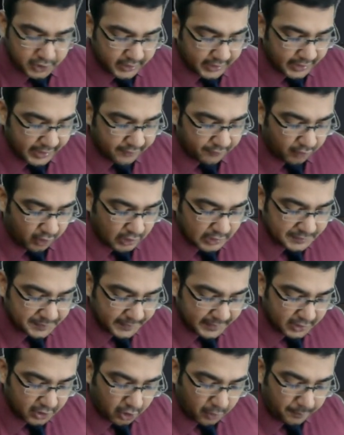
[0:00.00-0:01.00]
It involves
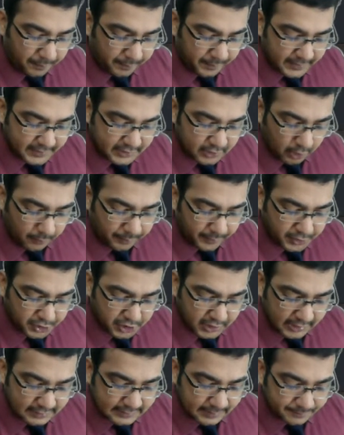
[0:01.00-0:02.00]
basic
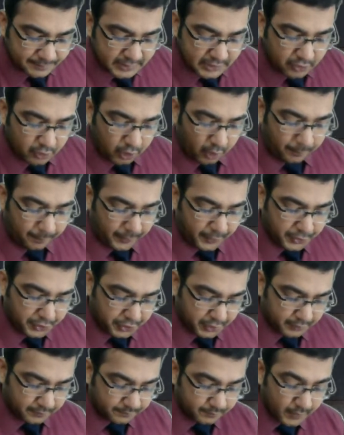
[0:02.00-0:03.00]
operation and subsequent
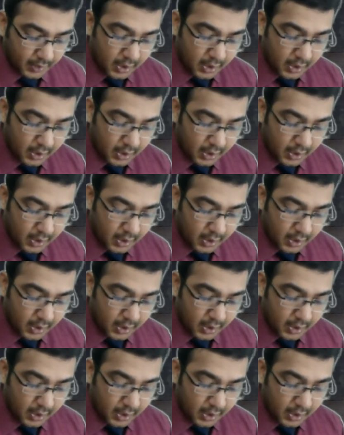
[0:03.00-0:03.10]
operation.